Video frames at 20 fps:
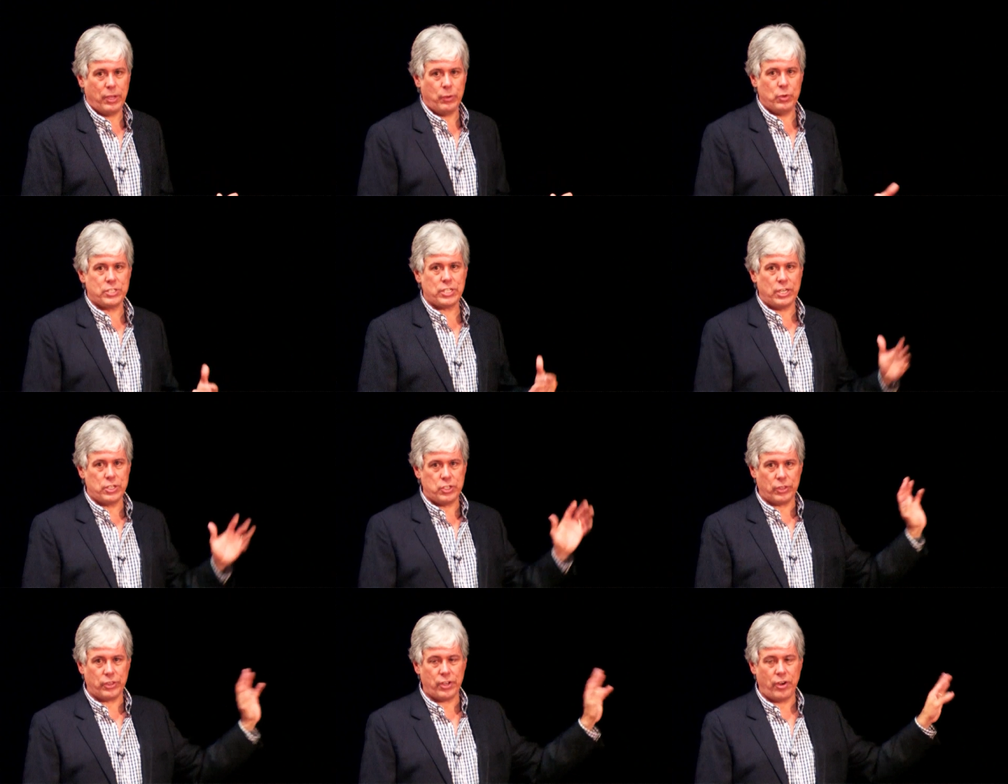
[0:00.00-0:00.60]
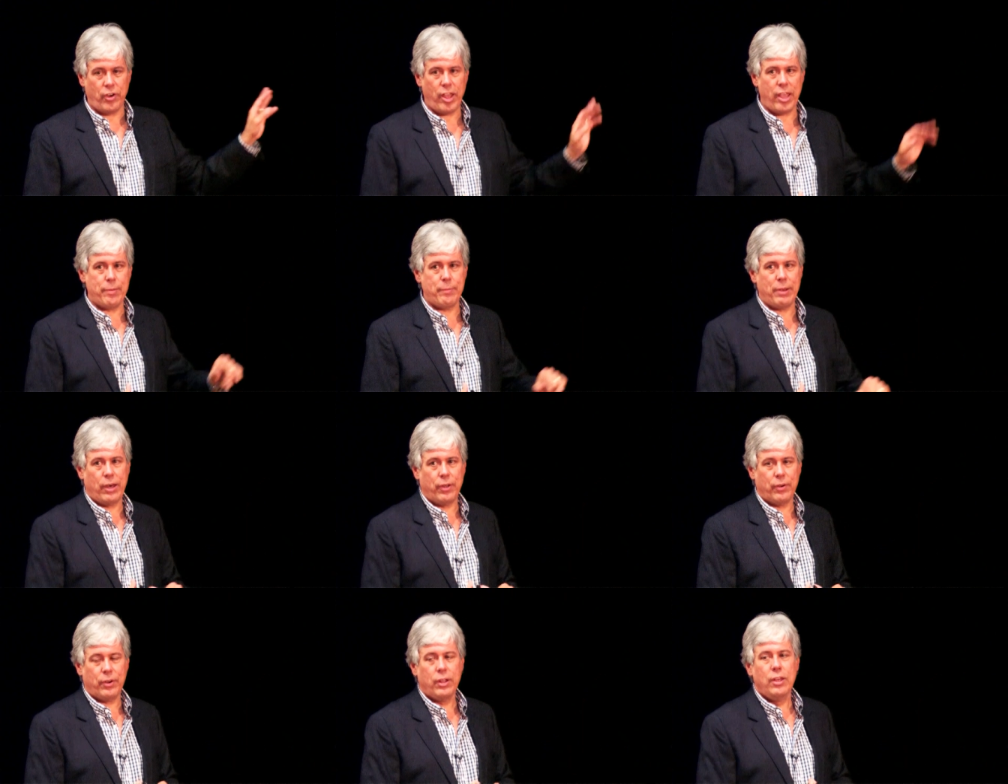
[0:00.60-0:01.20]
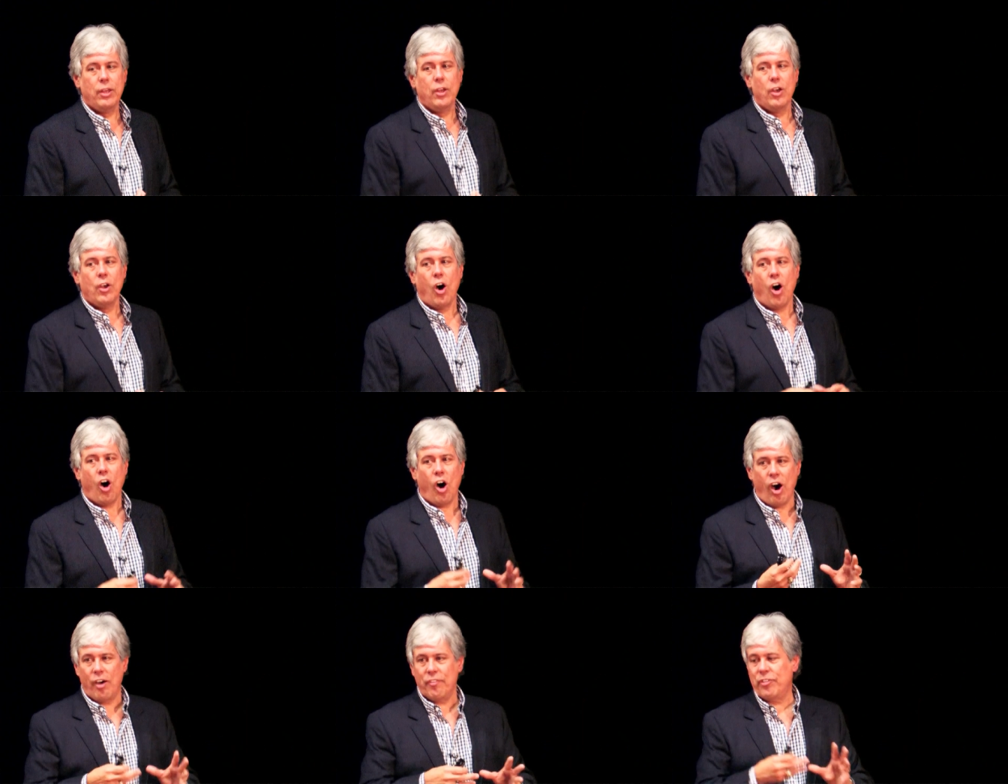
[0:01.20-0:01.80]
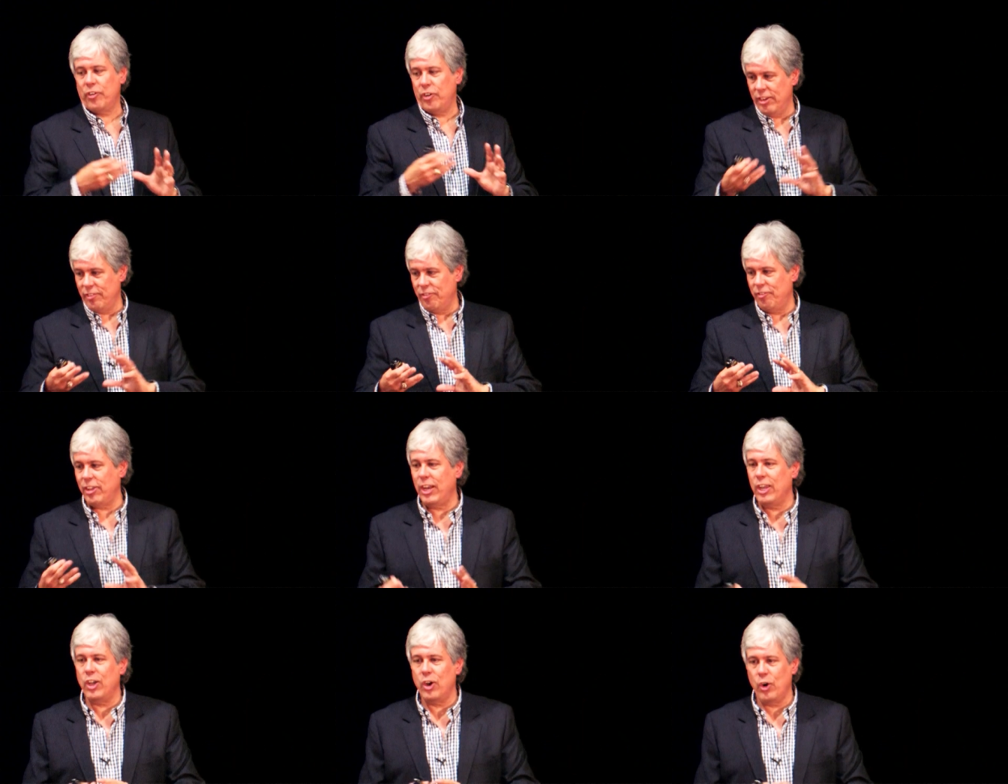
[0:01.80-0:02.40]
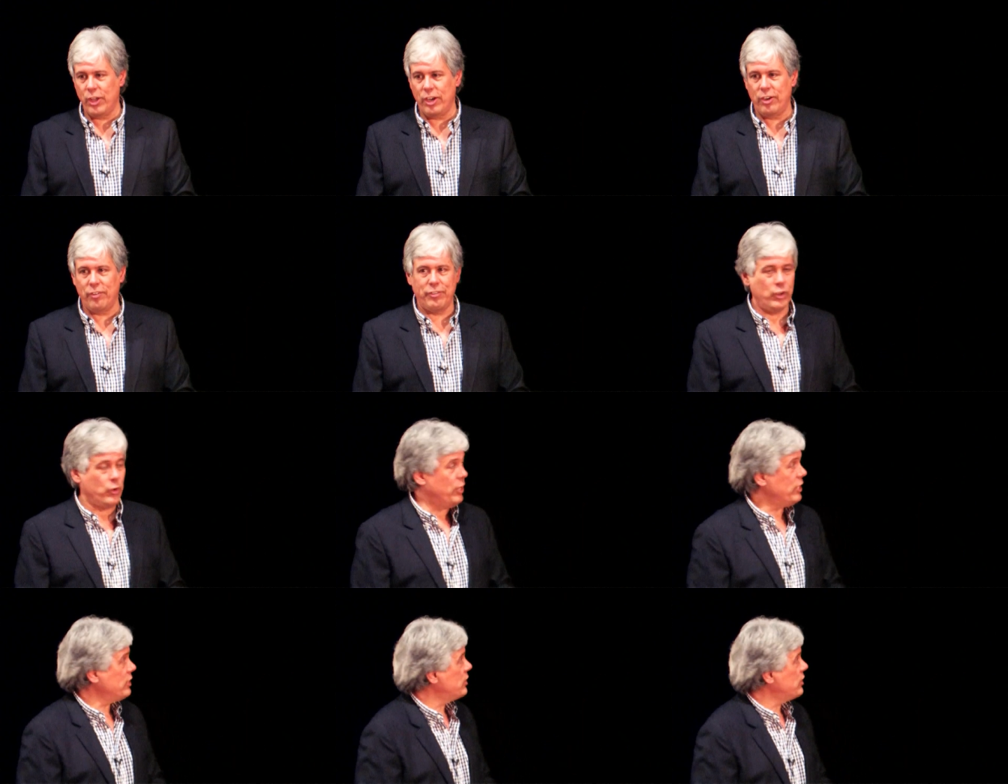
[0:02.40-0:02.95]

which I took their name out, offering video interviewing